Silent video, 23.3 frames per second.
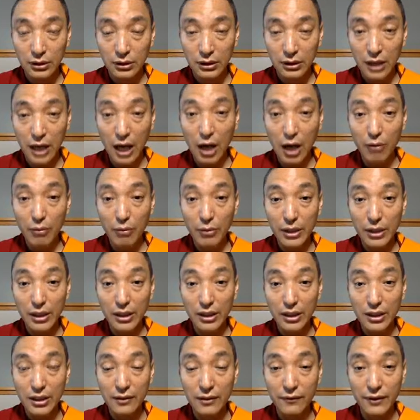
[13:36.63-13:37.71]
how many
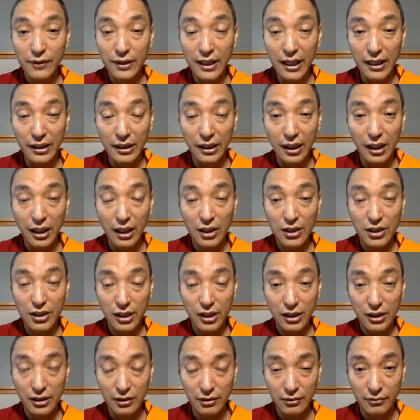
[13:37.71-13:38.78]
did we engage
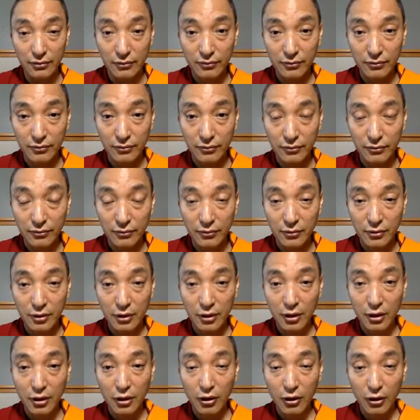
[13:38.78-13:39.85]
in?
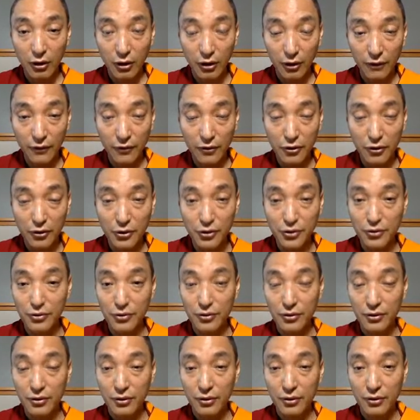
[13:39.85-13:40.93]
Of course,
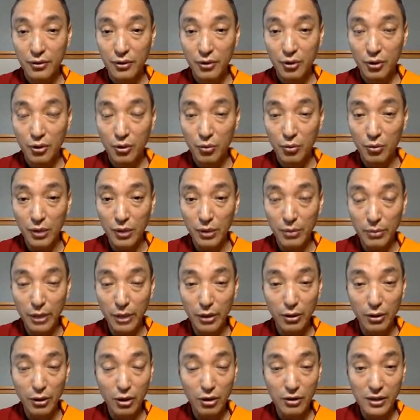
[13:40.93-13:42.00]
we may
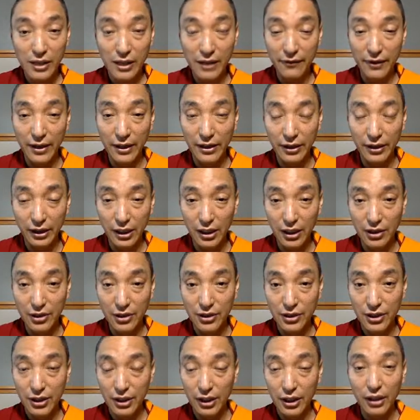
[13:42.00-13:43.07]
not have
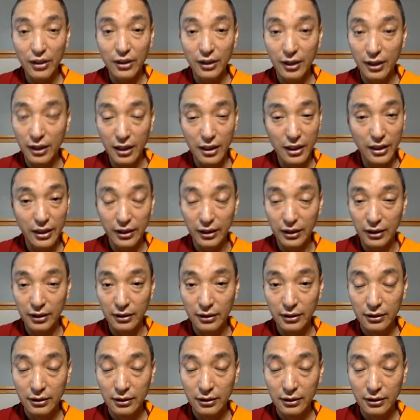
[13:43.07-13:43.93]
engaged in killing